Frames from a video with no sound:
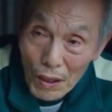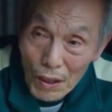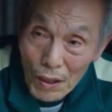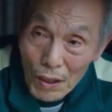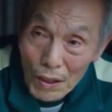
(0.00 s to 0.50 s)

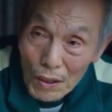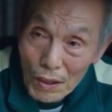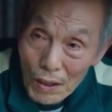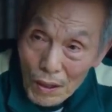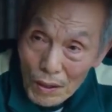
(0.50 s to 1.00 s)
He's also
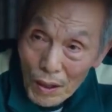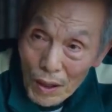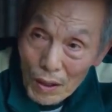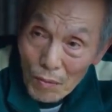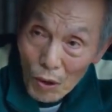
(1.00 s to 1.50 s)
dying of a
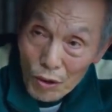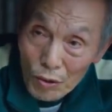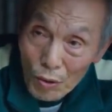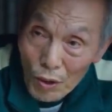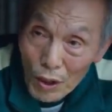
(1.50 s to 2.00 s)
brain
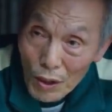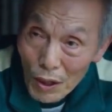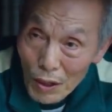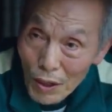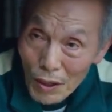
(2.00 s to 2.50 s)
tumour,
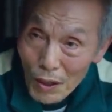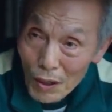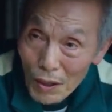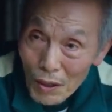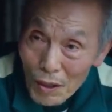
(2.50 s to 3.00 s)
and thus
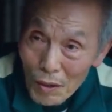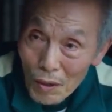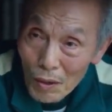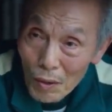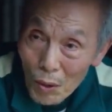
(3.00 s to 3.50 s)
even if he
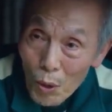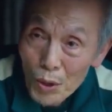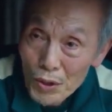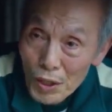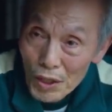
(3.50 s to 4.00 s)
did win the
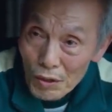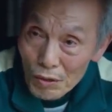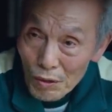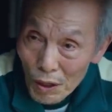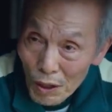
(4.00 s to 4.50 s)

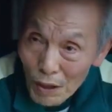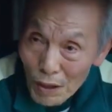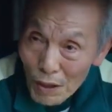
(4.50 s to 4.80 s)
life-changing money,